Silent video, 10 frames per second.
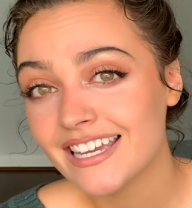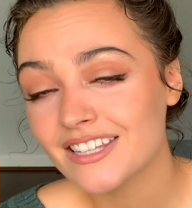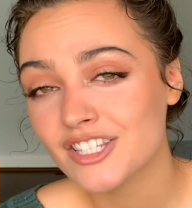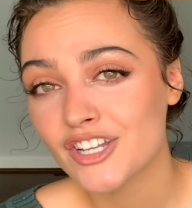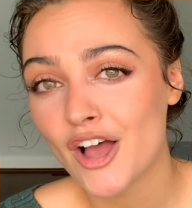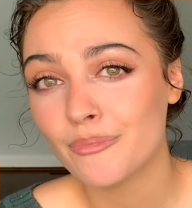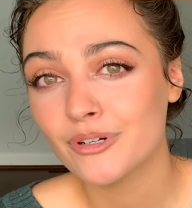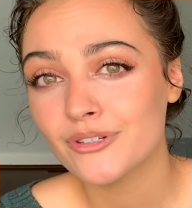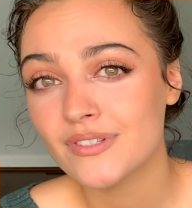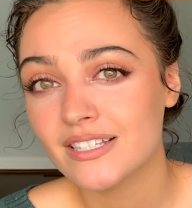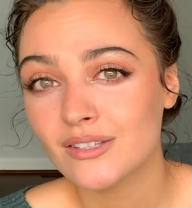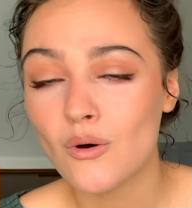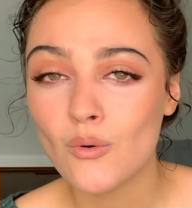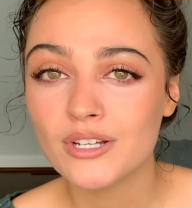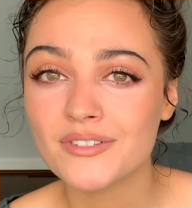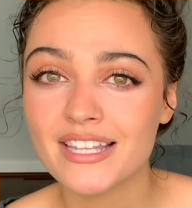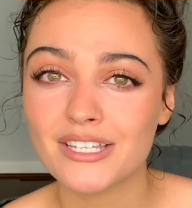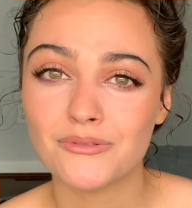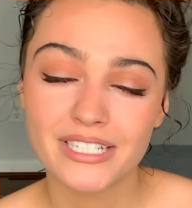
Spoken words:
and stop producing the oils that you